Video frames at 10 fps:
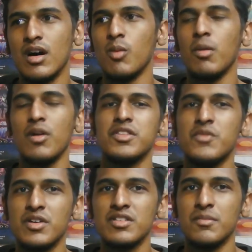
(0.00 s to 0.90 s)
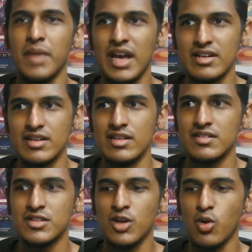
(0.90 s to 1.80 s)
Multiverse of Madness.
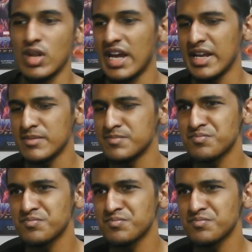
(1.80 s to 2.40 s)
So like